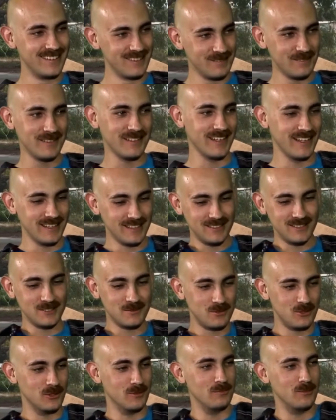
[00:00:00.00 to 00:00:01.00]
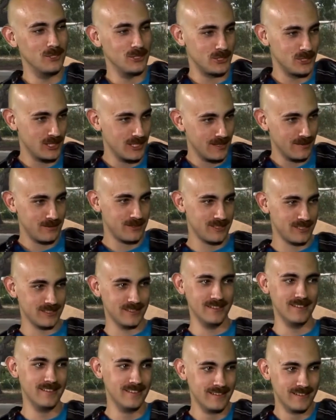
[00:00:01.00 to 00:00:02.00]
Be like just doing push-ups
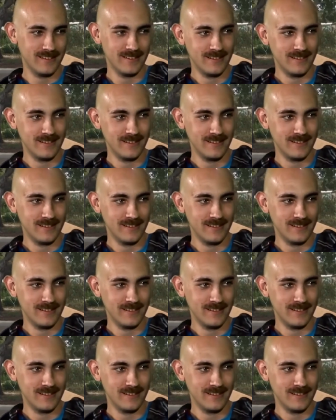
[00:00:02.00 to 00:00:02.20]
and